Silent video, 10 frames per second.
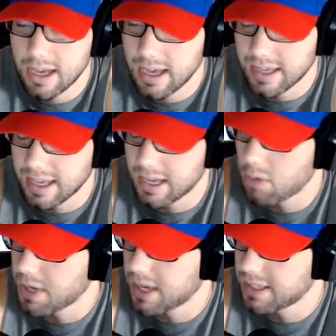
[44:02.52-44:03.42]
Again,
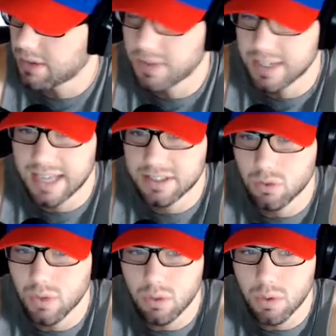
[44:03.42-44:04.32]
hope you guys have a
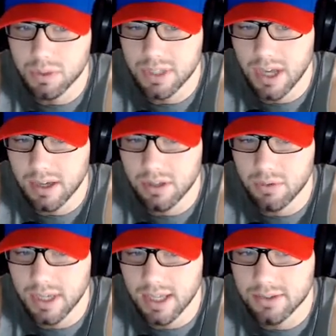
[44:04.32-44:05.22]
fantastic week. We will talk at
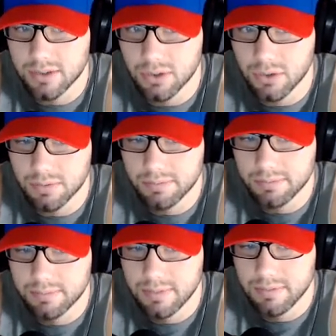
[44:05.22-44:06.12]
you again soon.
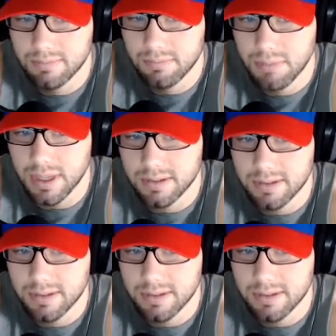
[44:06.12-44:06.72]
Peace.